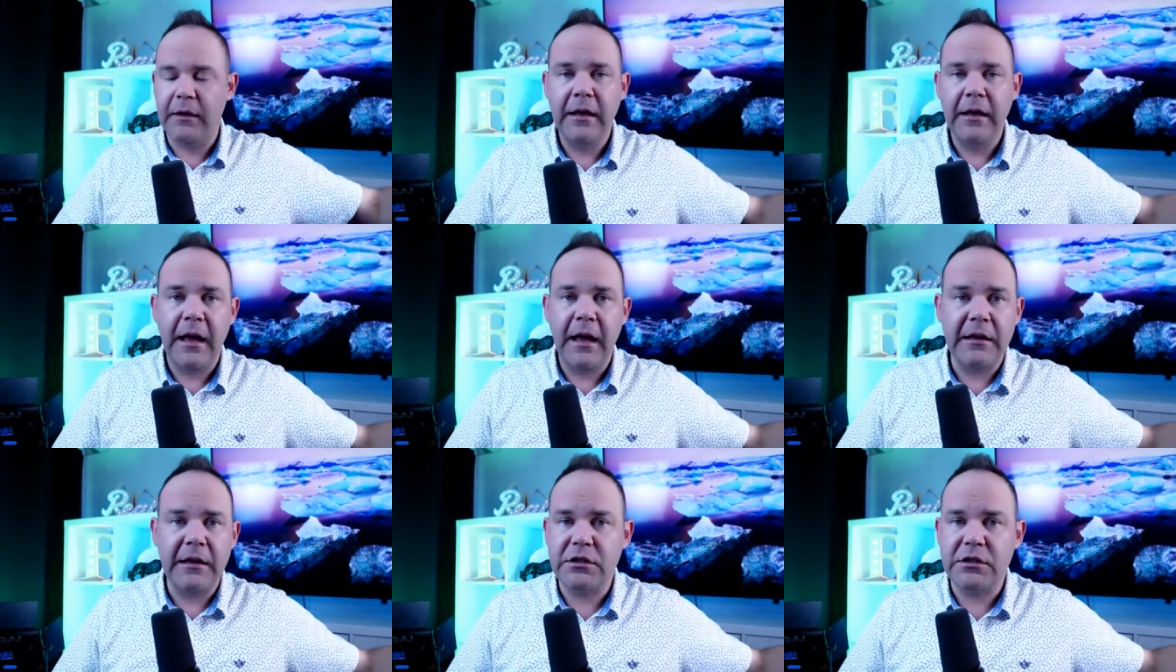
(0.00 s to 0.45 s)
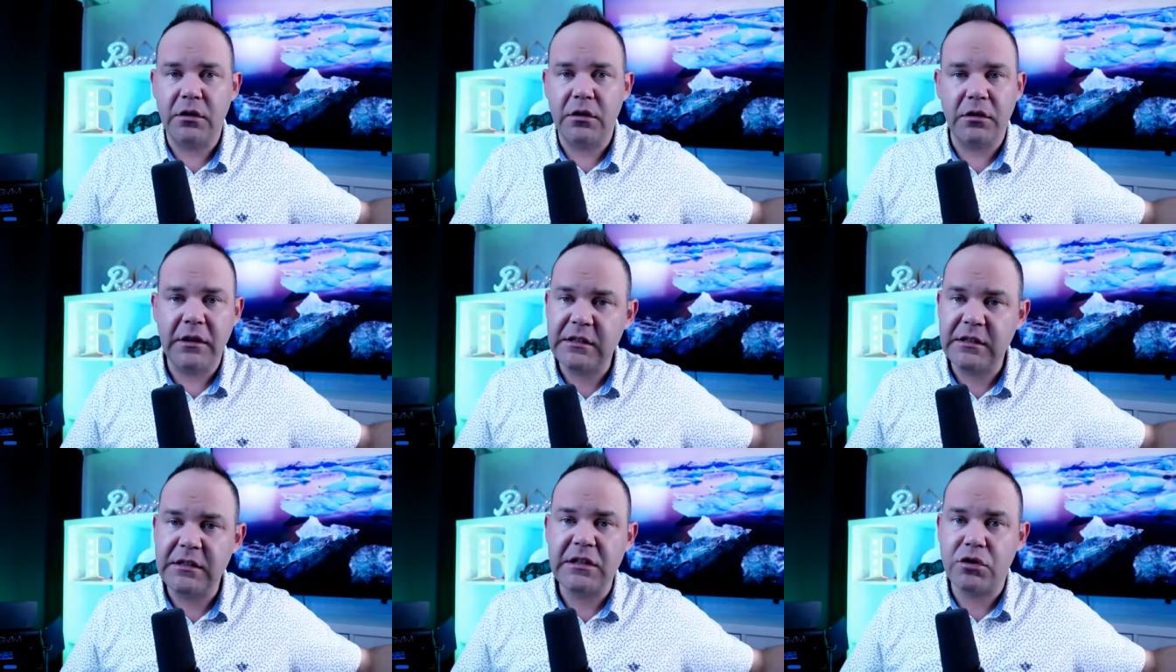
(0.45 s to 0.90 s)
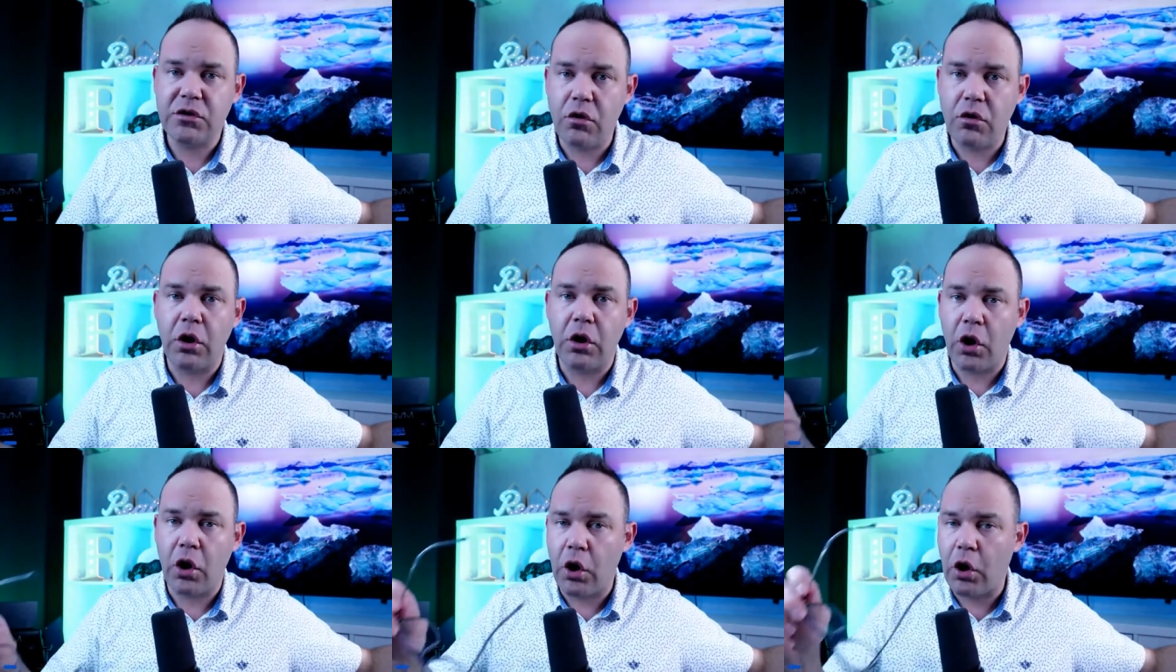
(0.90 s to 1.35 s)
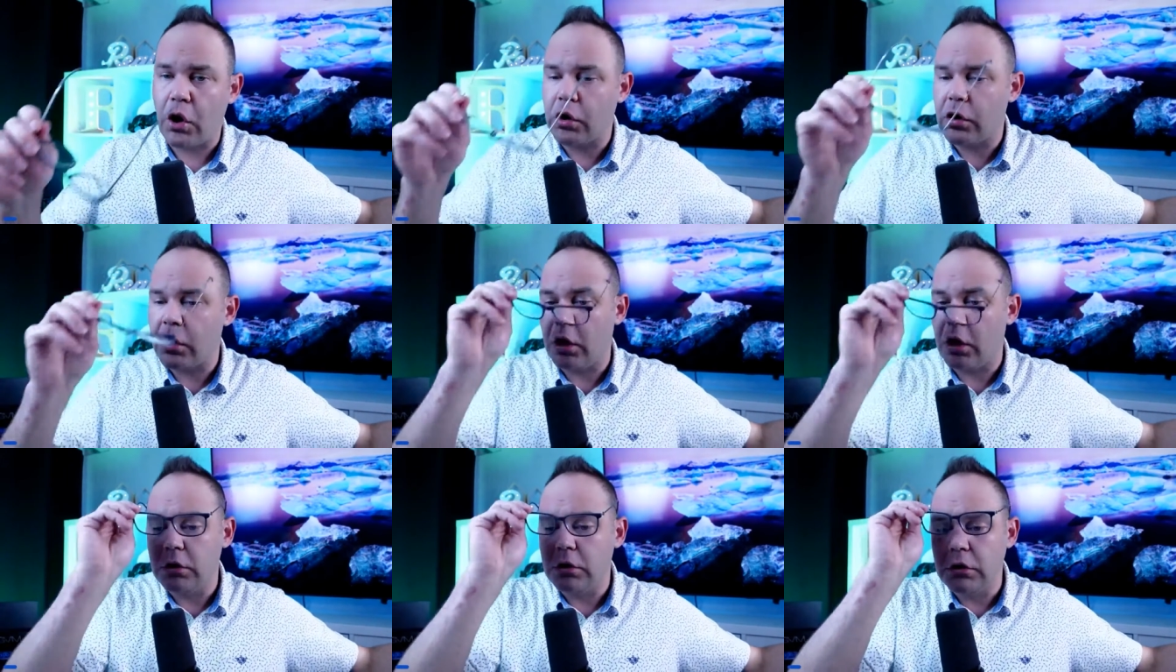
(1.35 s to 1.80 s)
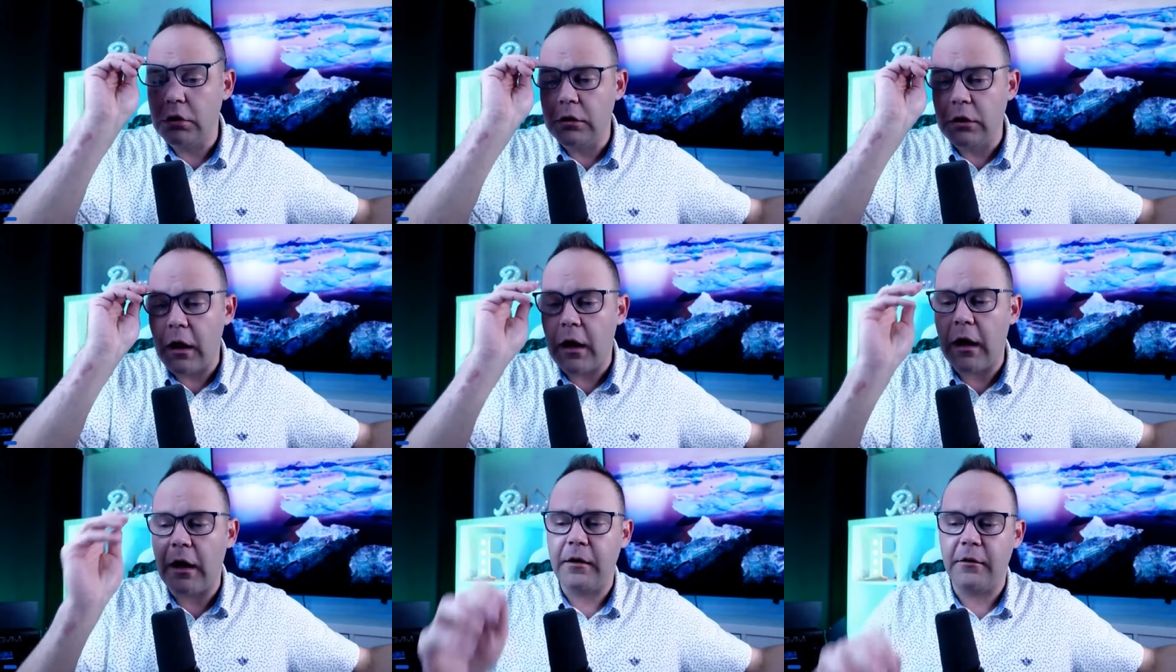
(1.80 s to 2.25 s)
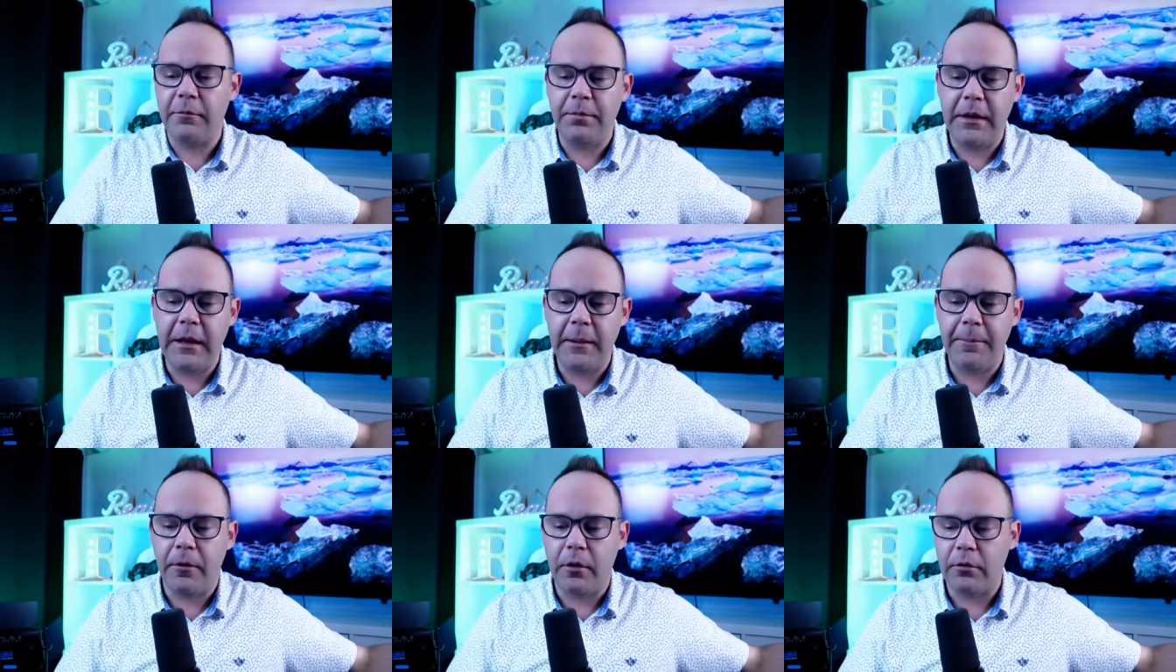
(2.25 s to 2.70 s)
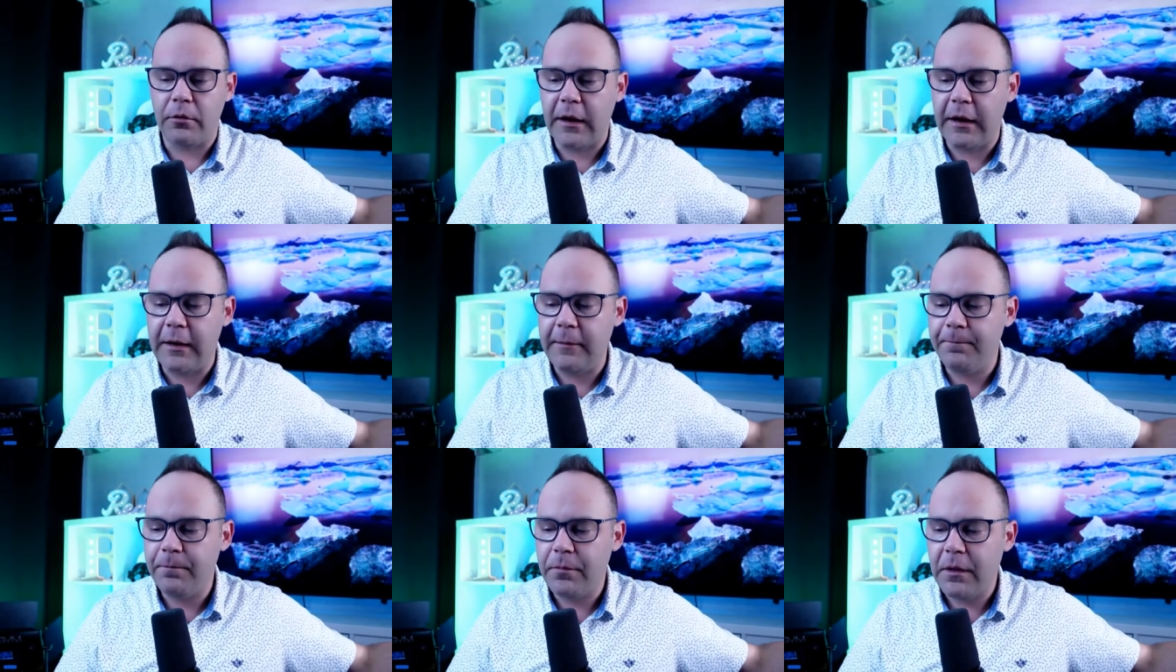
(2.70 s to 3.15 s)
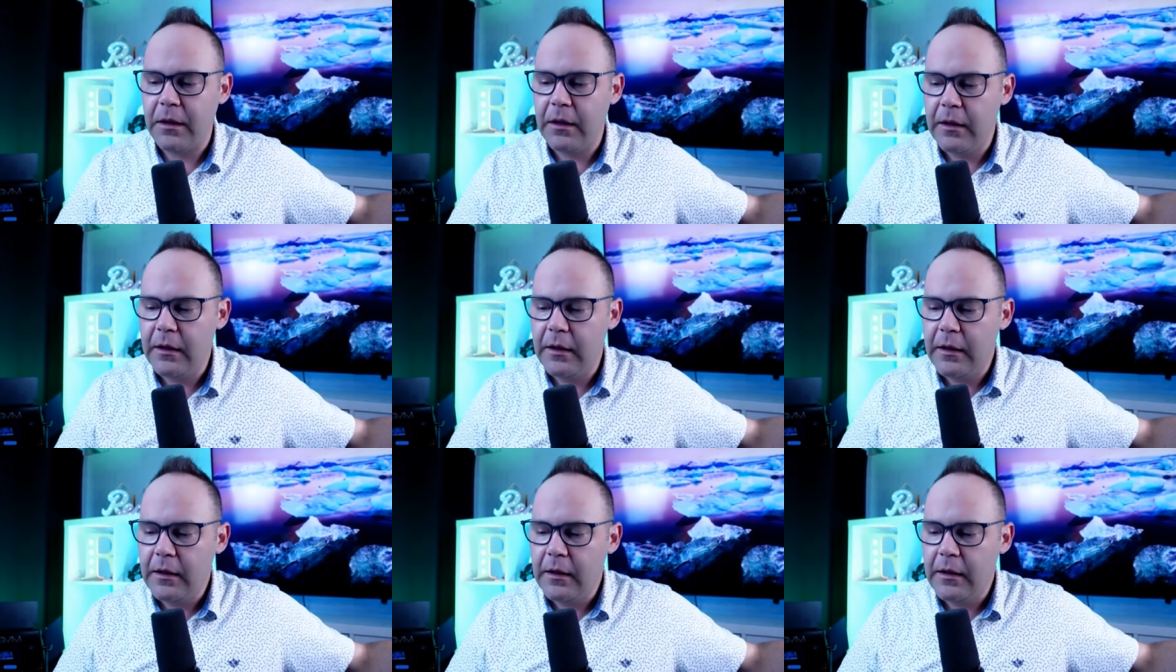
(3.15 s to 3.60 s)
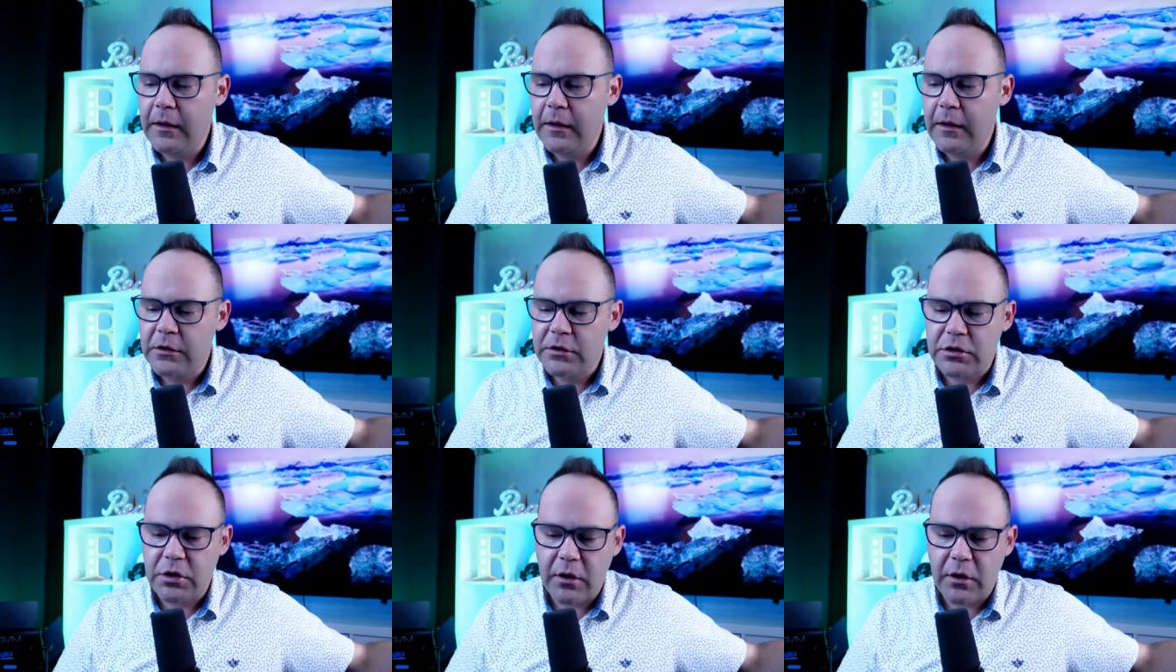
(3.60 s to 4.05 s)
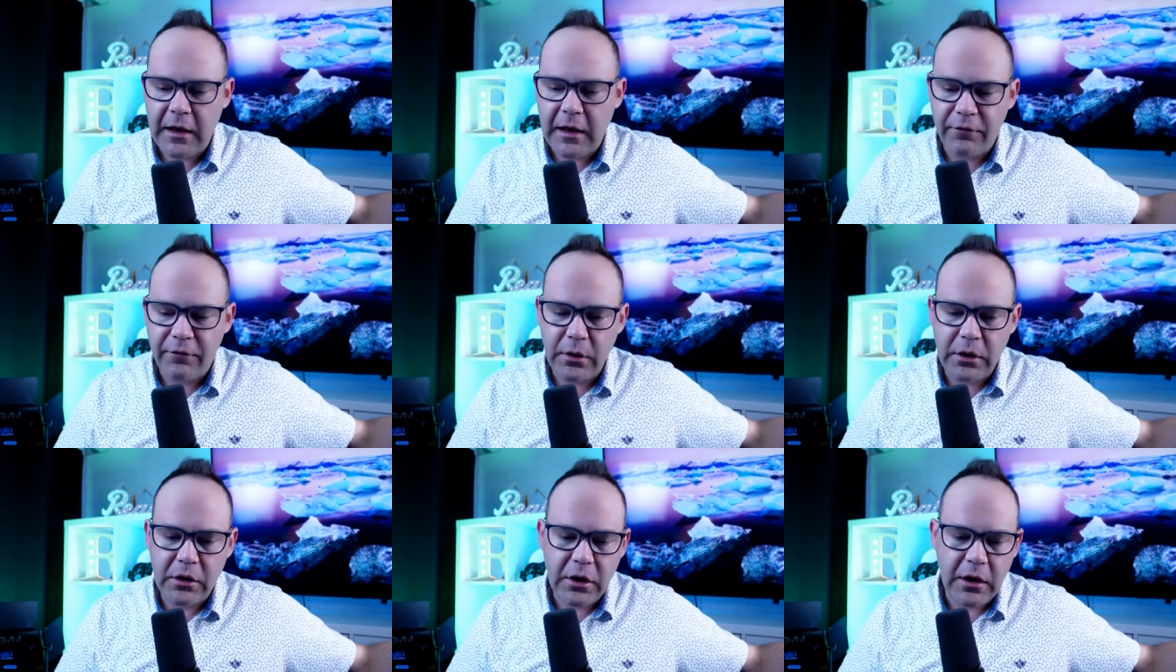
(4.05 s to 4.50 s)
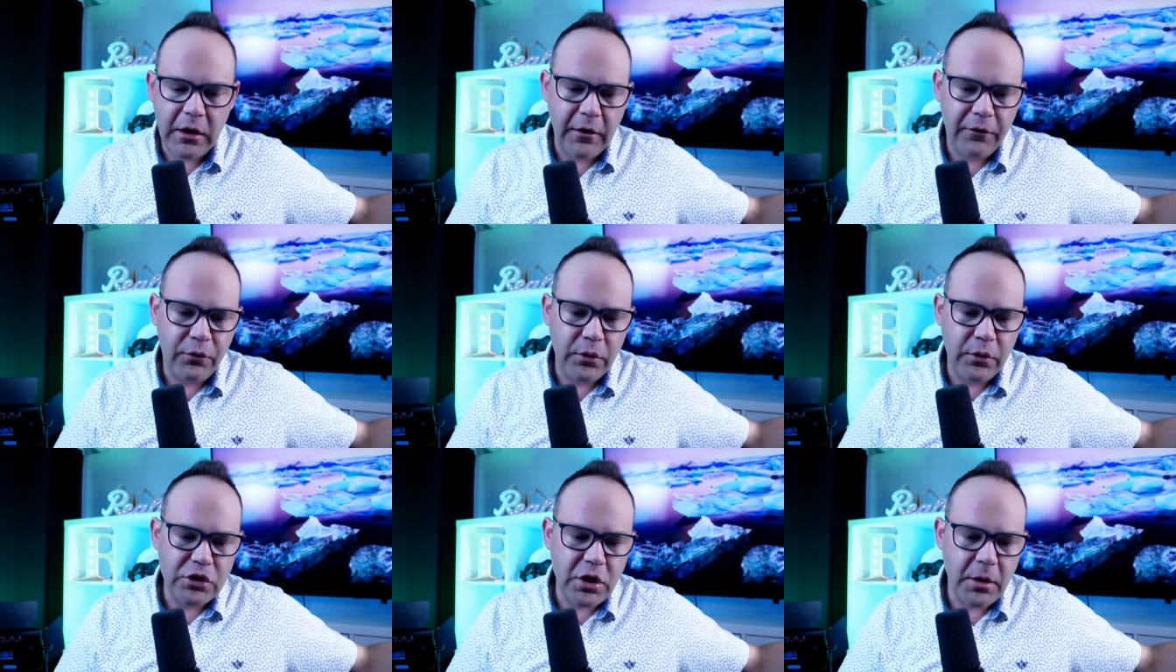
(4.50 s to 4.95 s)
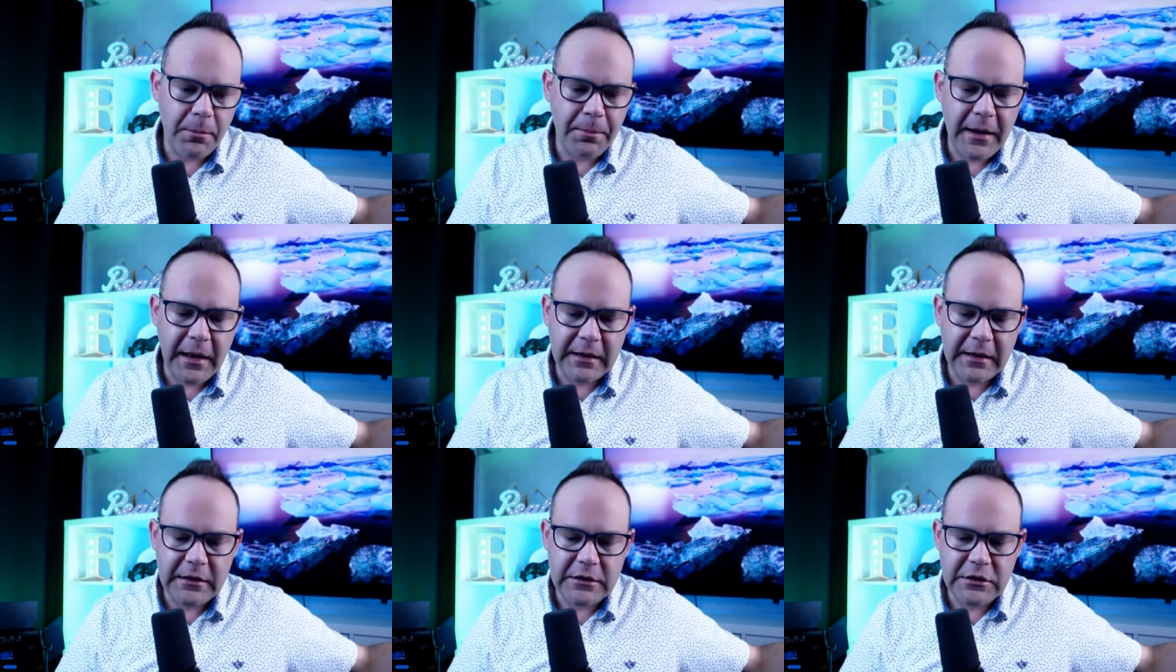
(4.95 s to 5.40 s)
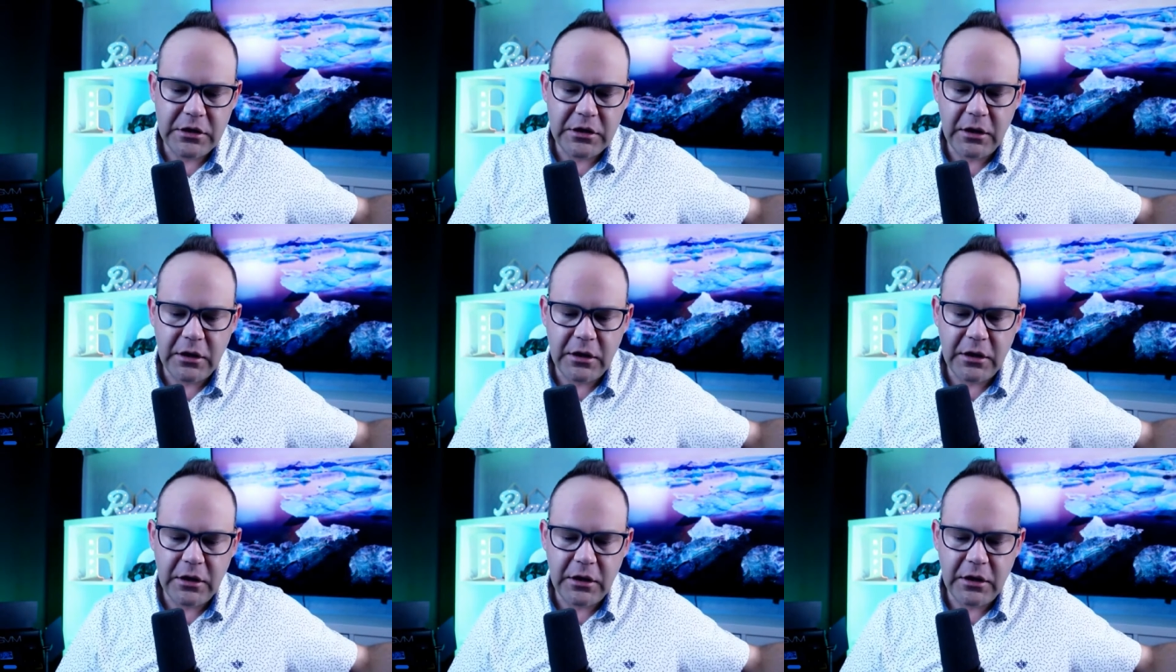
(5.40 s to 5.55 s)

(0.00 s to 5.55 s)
And so this is going to hurt a lot of people, right? So if we if we jump back into the